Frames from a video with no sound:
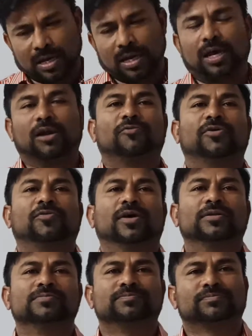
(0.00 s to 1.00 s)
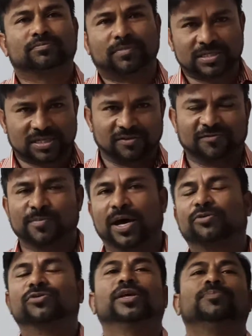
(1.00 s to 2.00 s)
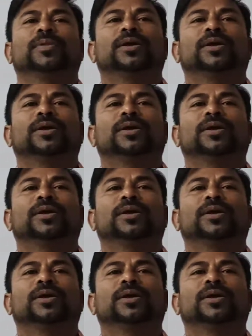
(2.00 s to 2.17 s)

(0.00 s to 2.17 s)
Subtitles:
Hello everyone, myself Maruti,